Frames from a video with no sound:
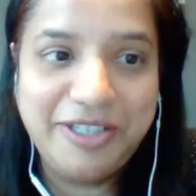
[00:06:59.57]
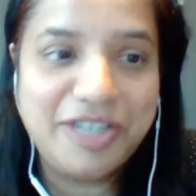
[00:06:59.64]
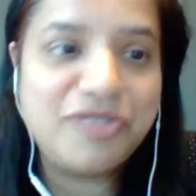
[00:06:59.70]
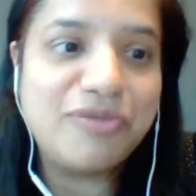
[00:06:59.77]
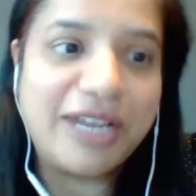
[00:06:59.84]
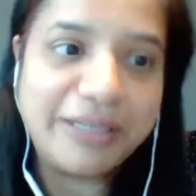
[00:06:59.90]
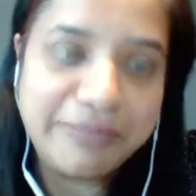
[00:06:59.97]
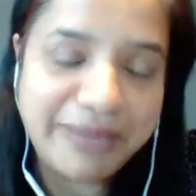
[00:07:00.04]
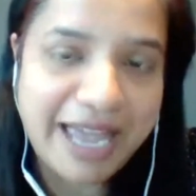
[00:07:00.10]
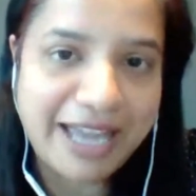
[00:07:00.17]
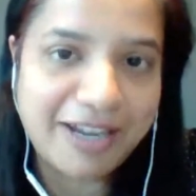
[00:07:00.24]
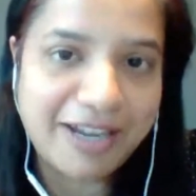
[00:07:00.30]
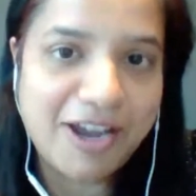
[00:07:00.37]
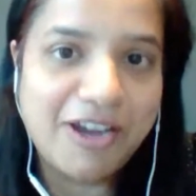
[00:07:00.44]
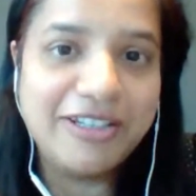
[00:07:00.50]
Get right
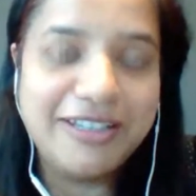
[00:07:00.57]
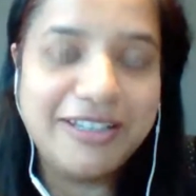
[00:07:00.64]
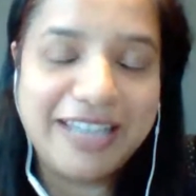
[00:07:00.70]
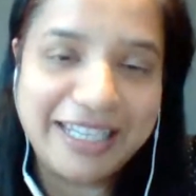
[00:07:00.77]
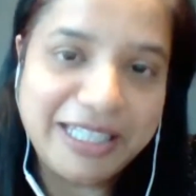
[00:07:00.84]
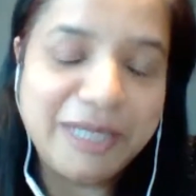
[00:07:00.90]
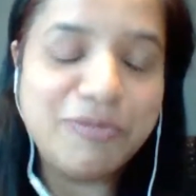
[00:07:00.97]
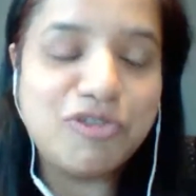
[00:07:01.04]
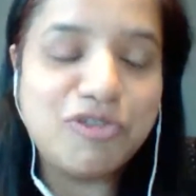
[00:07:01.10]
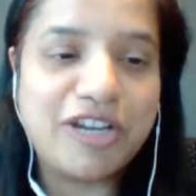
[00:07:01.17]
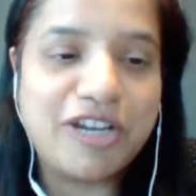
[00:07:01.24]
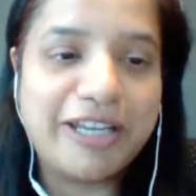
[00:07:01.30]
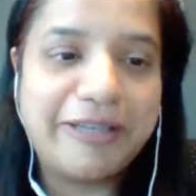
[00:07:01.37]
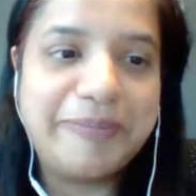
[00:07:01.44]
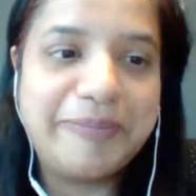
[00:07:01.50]
back on and keep
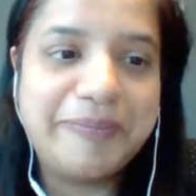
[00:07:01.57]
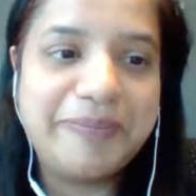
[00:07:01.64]
trying.